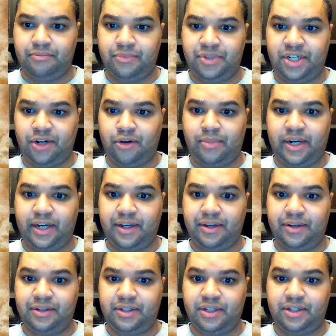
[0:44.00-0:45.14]
Jeremiah
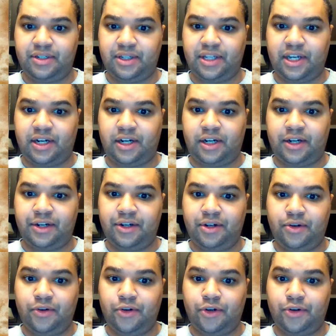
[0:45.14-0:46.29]
since I think
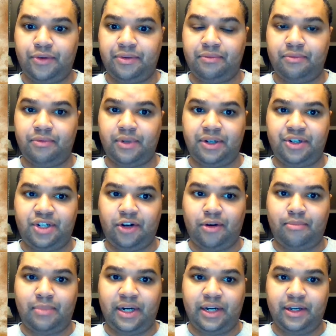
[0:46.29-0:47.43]
Otto or
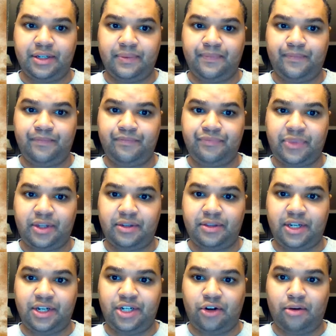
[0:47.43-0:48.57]
Jeremiah I
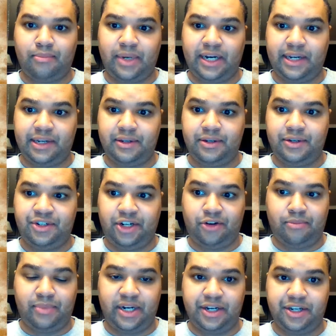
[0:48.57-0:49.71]
think Jeremiah
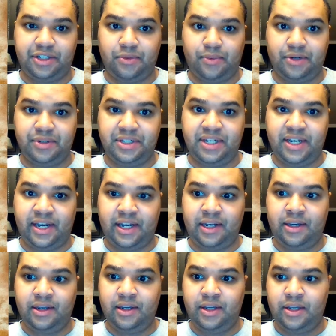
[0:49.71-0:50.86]
is the one who's
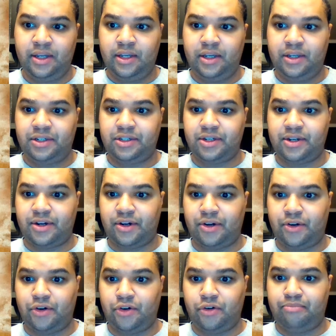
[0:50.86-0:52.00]
dead.
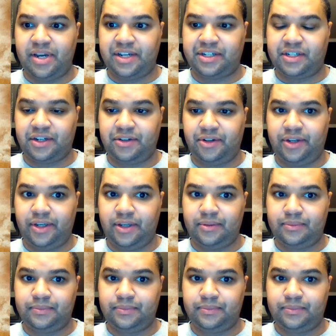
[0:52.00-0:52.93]
So basically, I